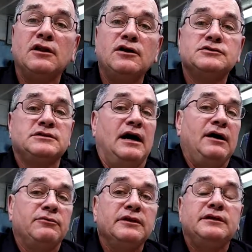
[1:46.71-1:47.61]
close,
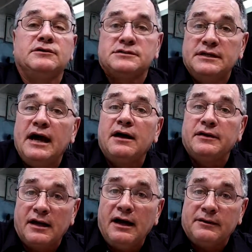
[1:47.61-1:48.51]
I really don't see how
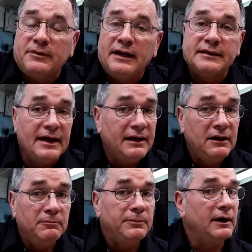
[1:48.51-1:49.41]
they got them like that,
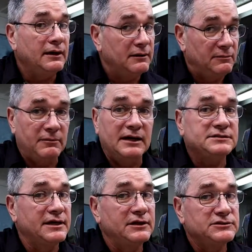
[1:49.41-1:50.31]
but my
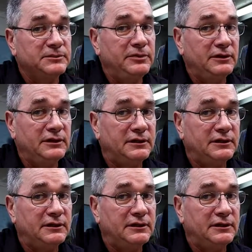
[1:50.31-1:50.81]
scales are pretty